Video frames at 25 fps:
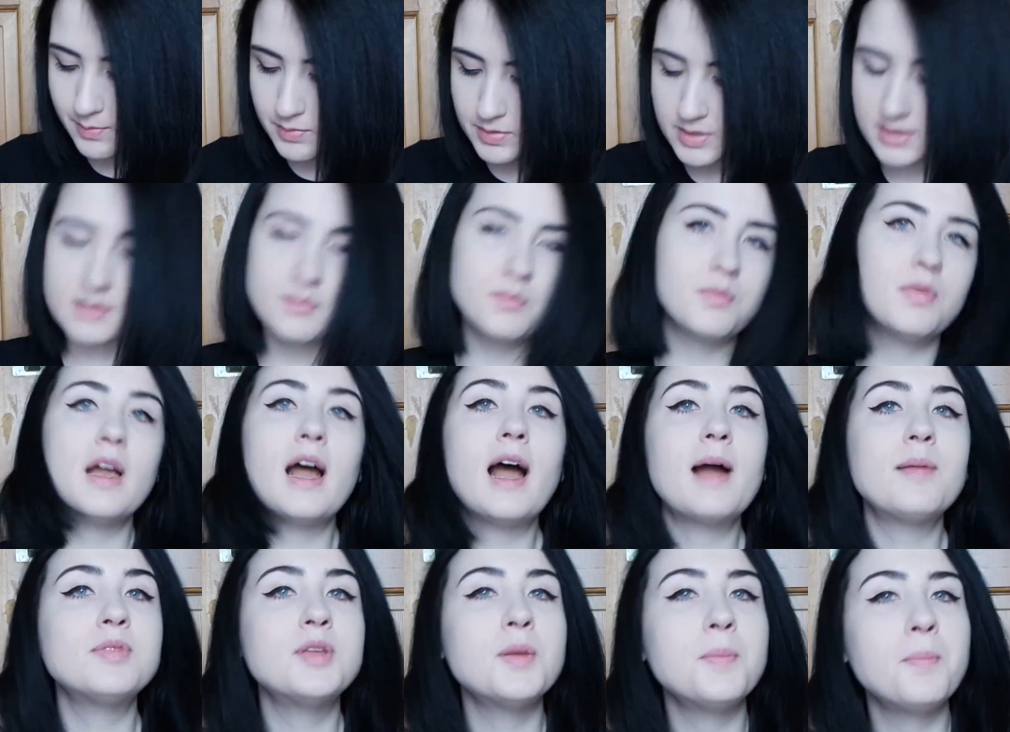
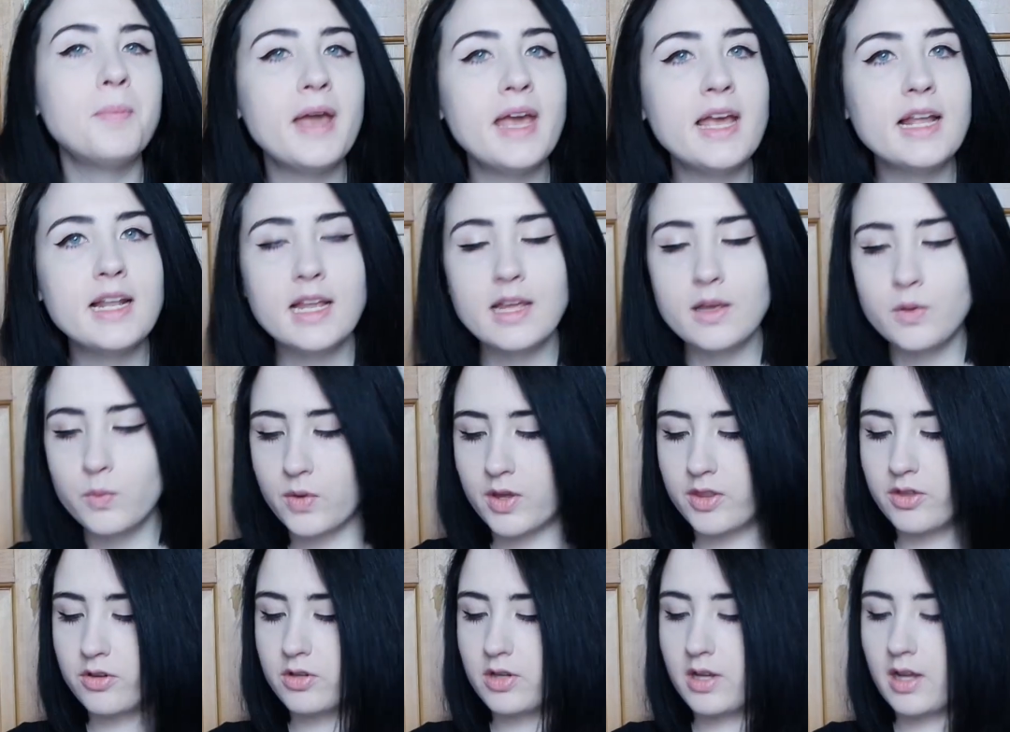I'm debating
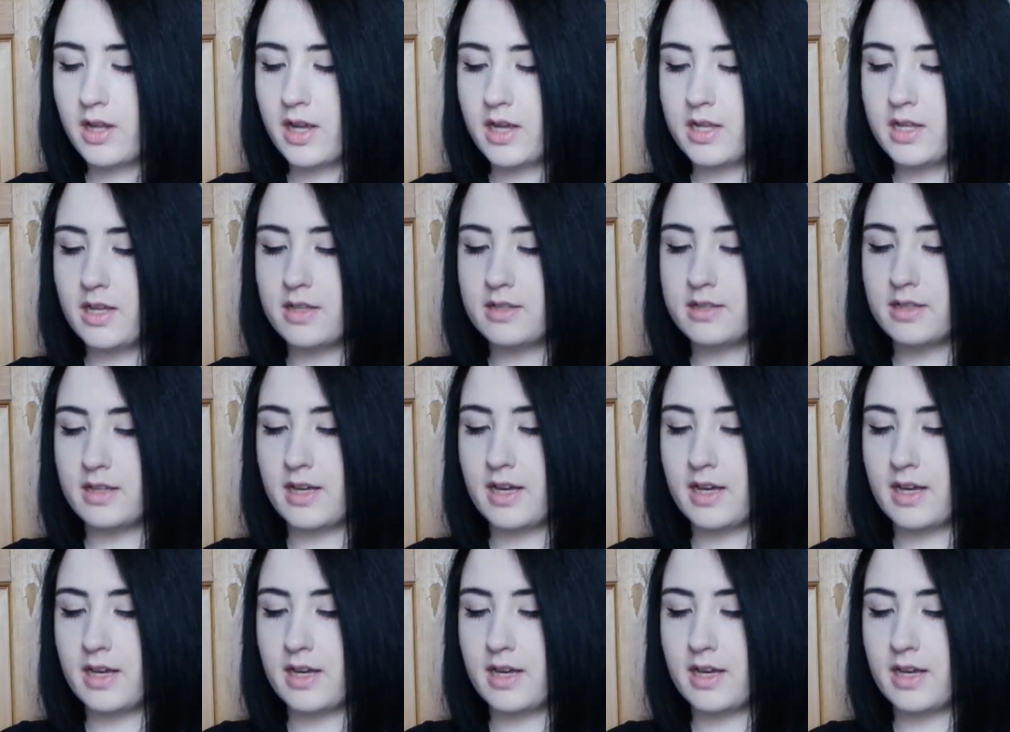whether or not I need